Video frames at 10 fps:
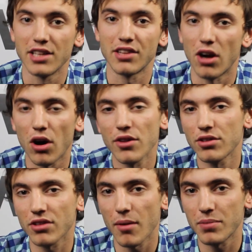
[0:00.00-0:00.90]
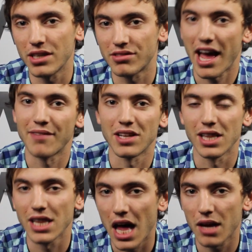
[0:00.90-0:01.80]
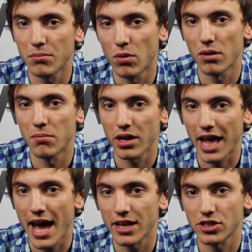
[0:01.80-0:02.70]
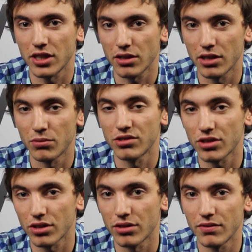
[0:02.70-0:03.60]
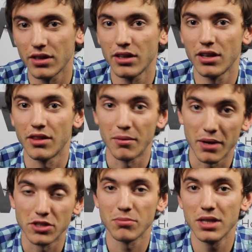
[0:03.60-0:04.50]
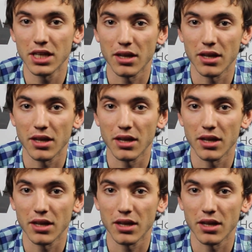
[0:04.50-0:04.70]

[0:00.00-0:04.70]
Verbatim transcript: is that all those companies have a lot more cash in reserve than major media